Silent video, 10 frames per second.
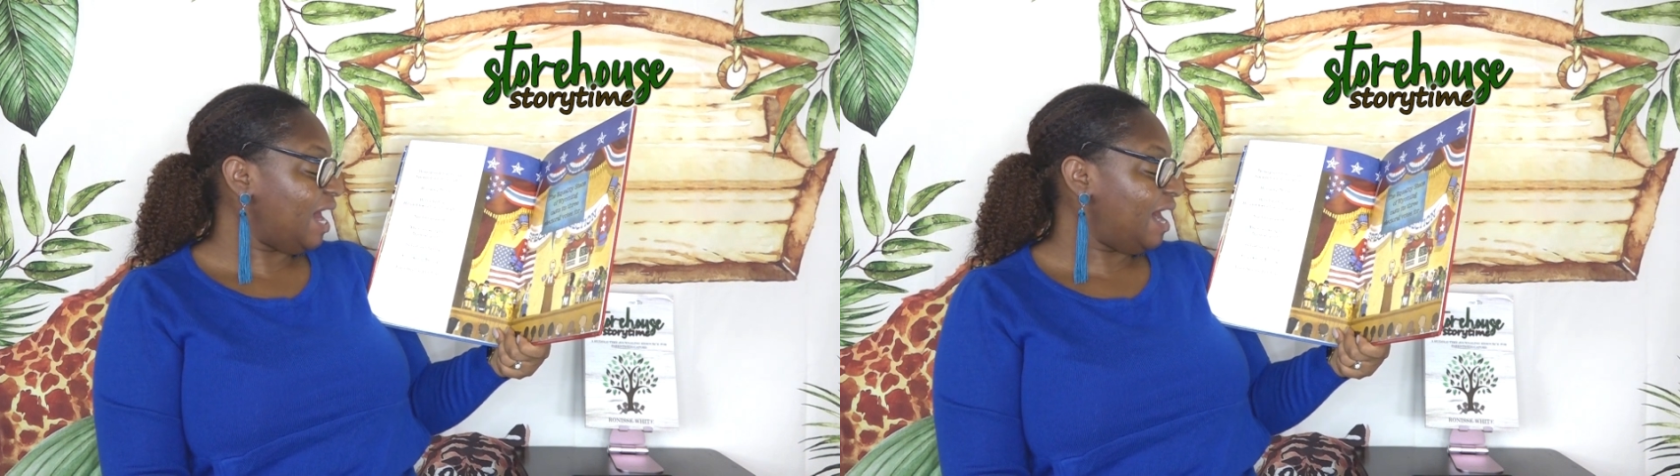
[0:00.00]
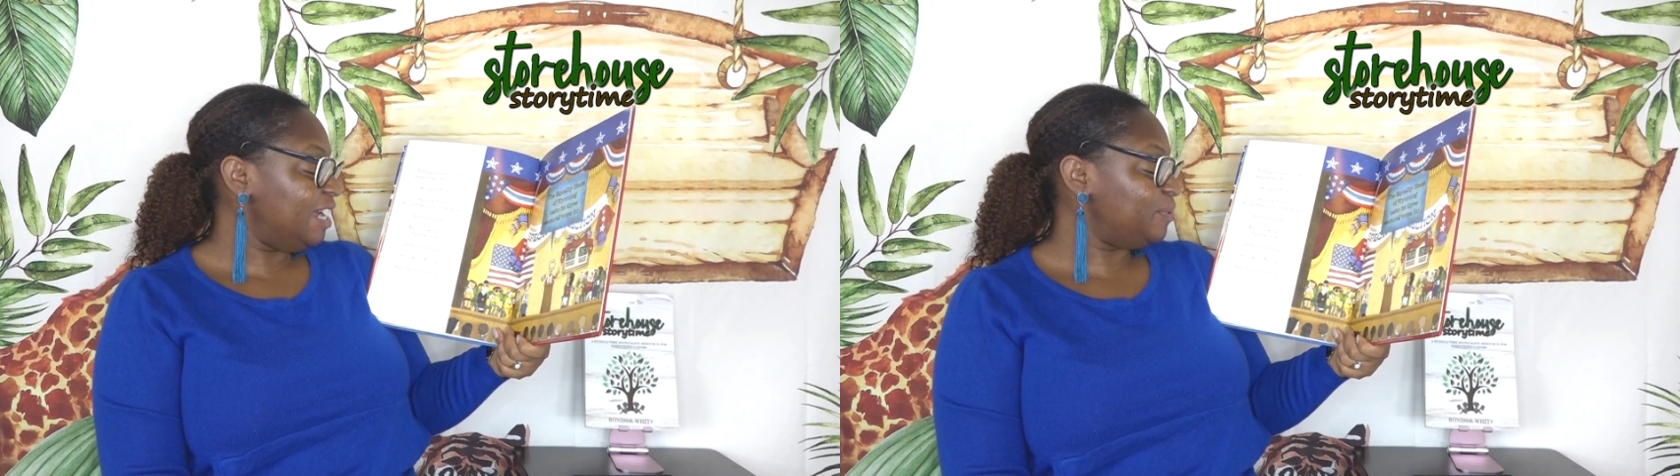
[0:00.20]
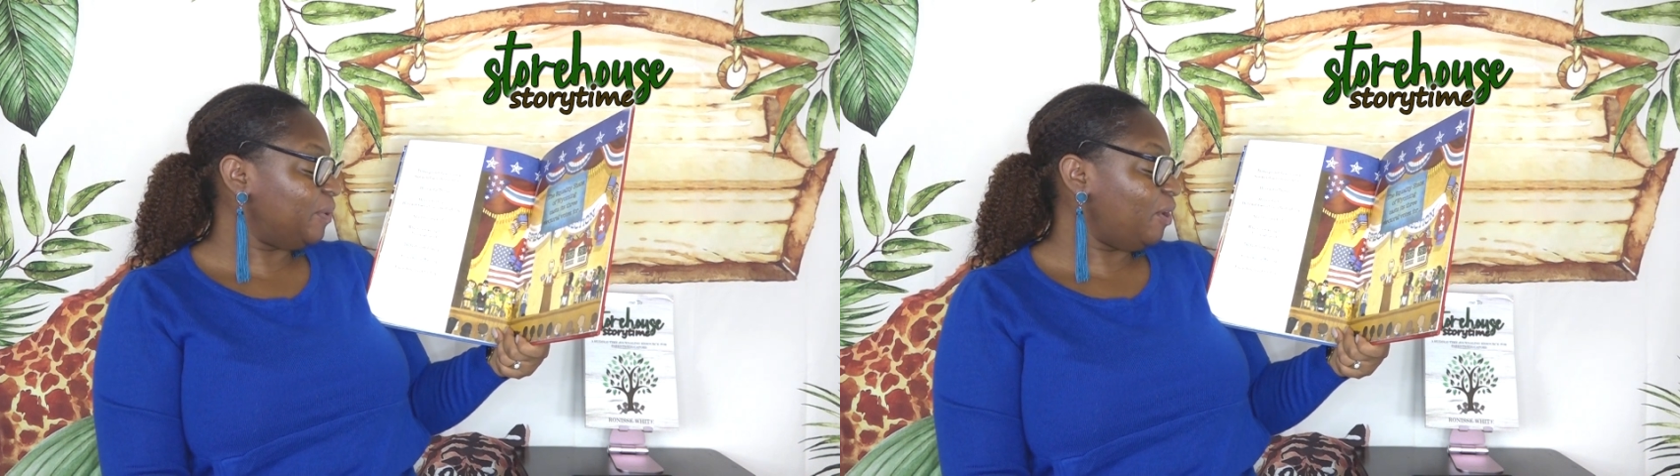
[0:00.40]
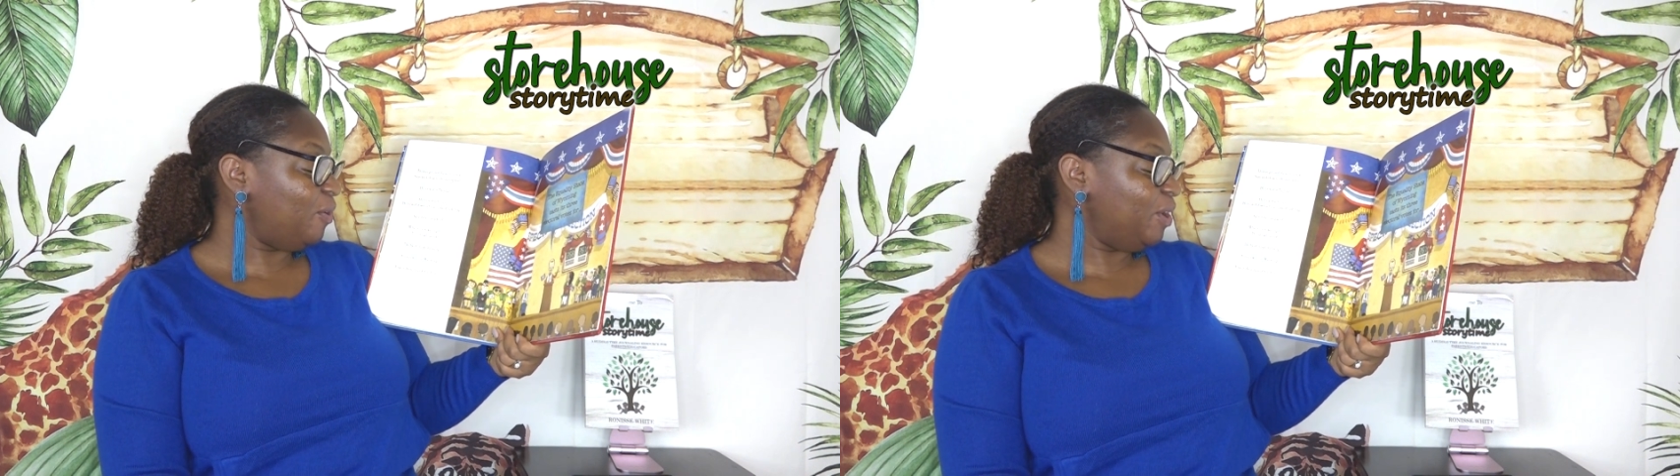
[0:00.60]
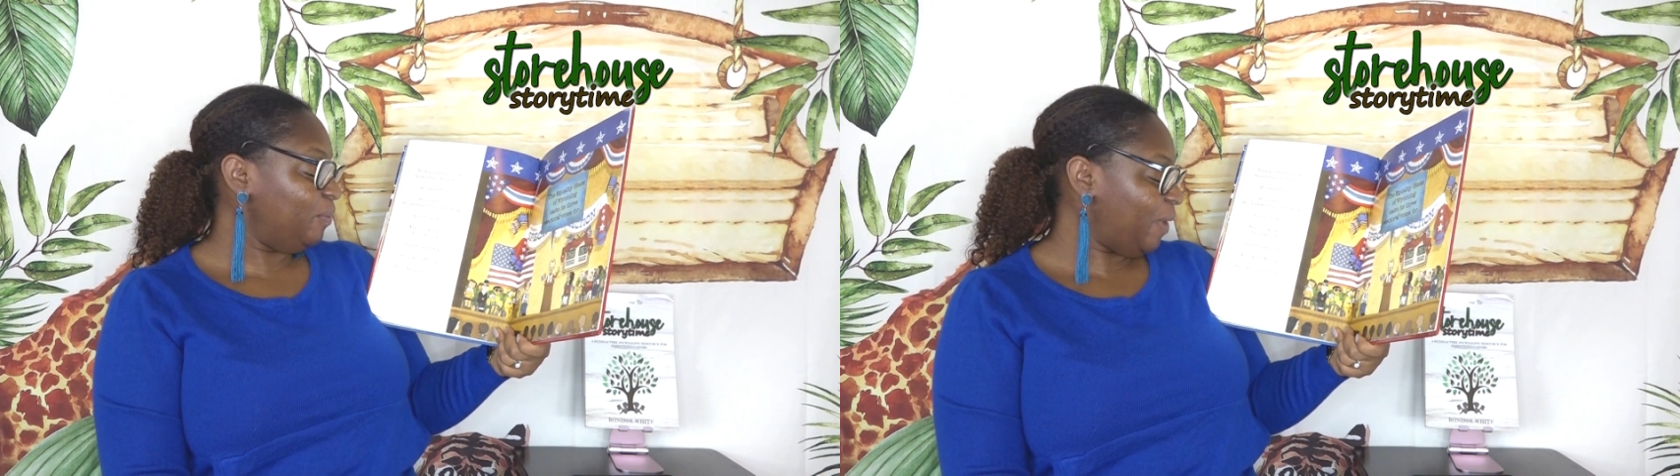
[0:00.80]
eyes were
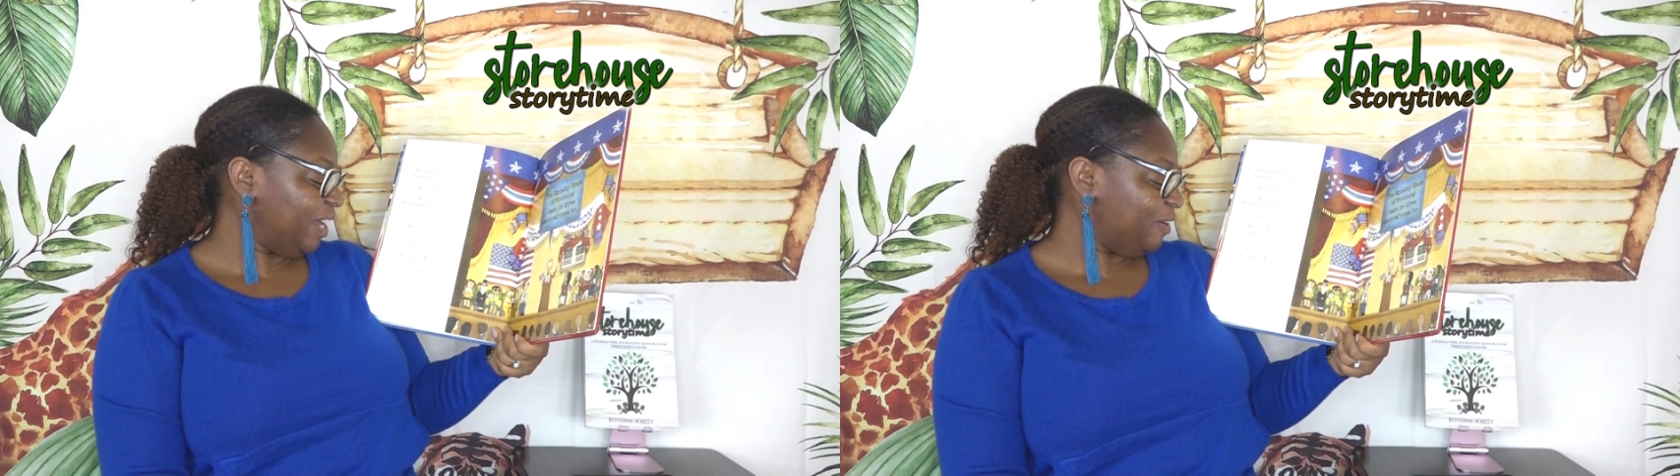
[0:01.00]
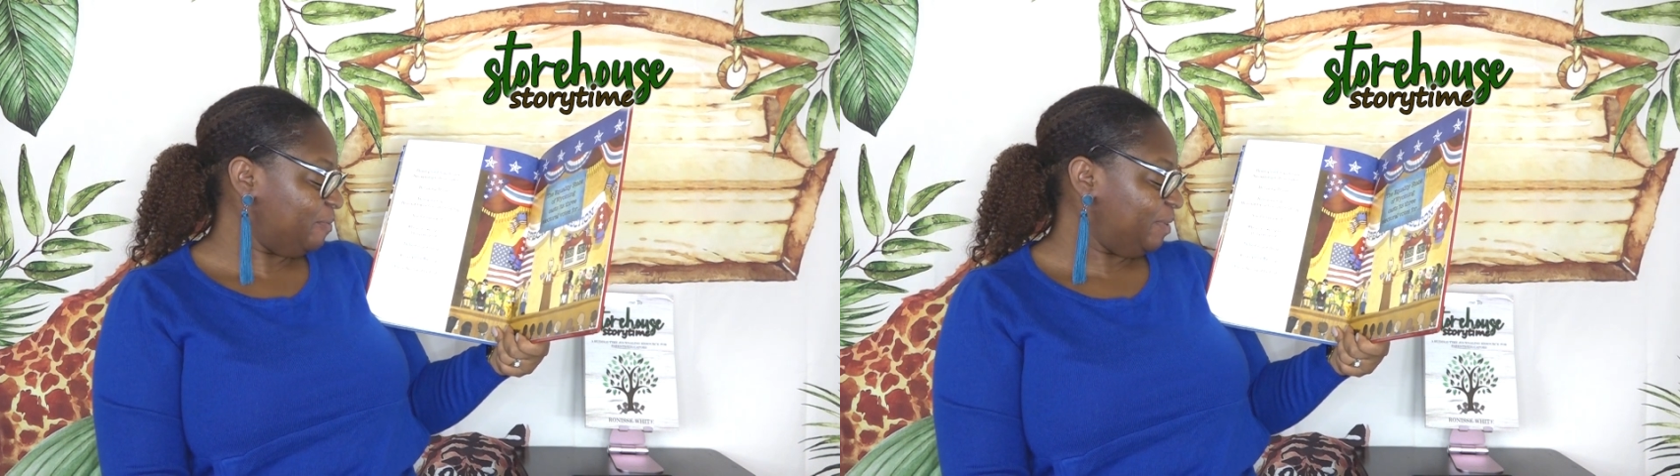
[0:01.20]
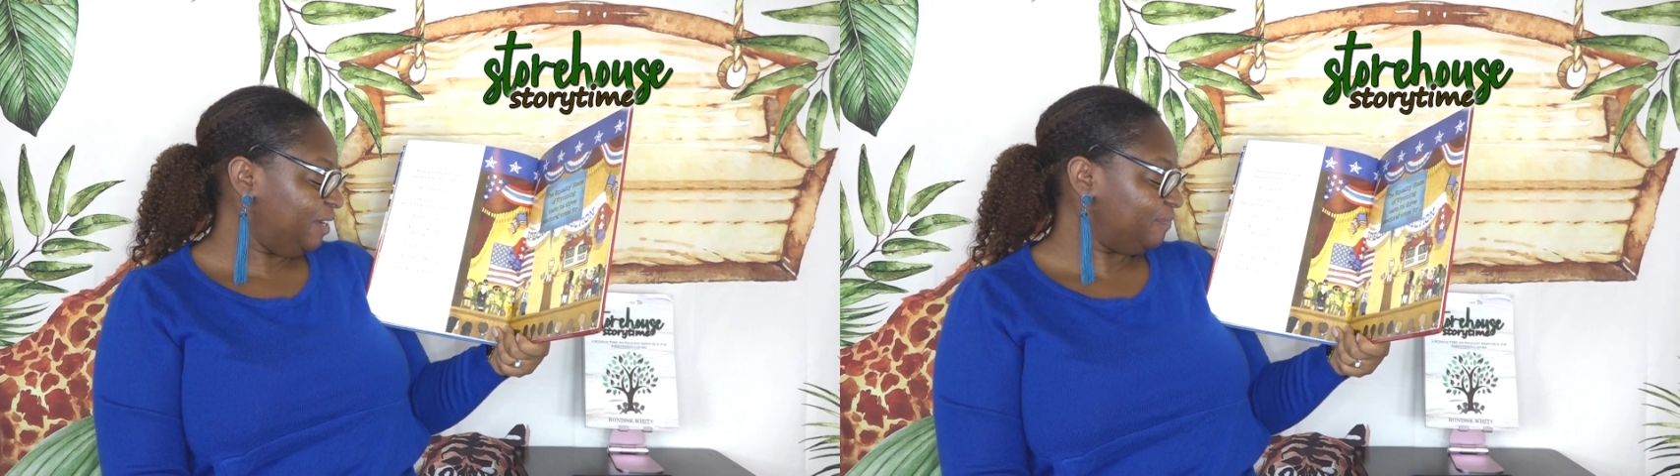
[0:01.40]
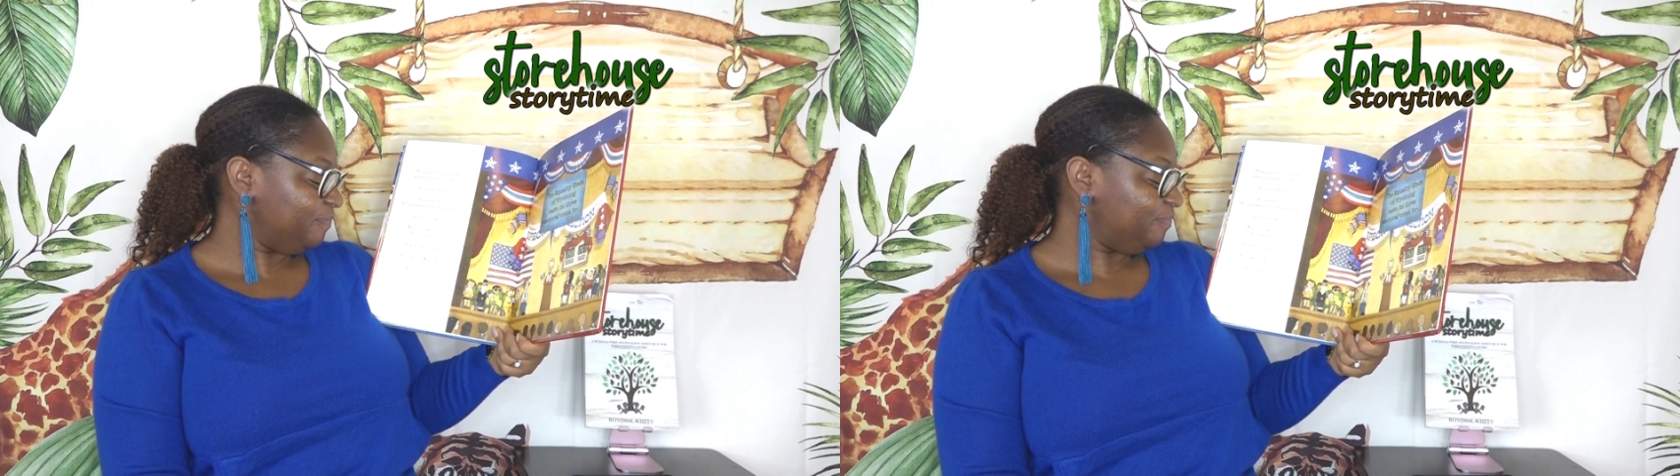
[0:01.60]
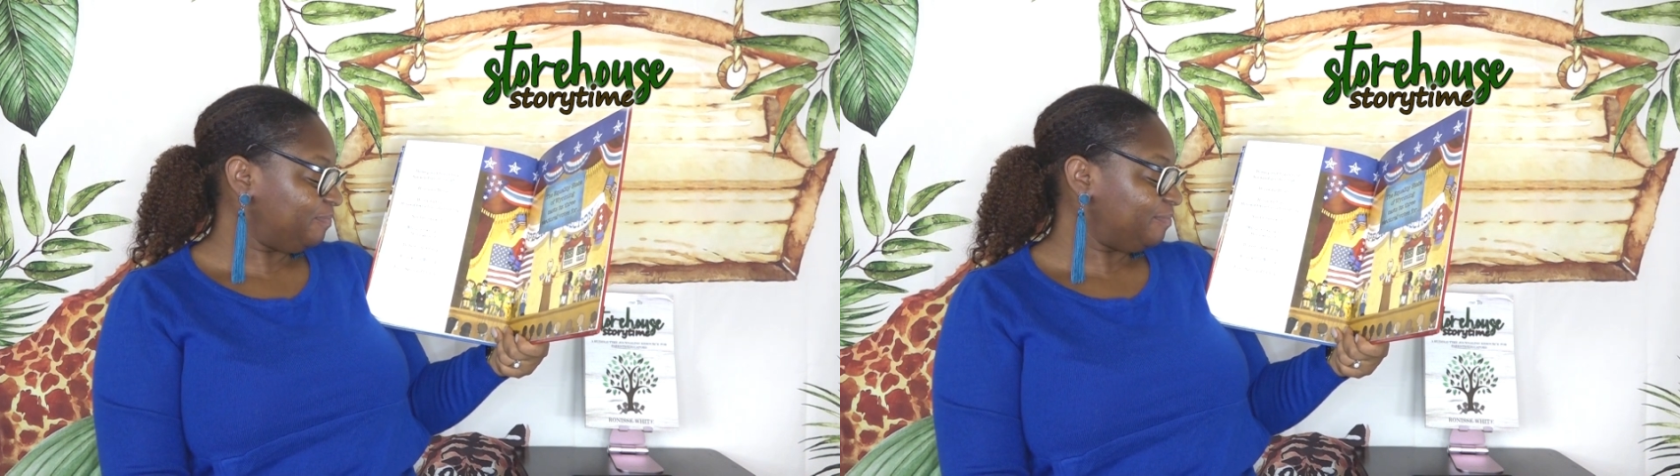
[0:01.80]
on Wyoming.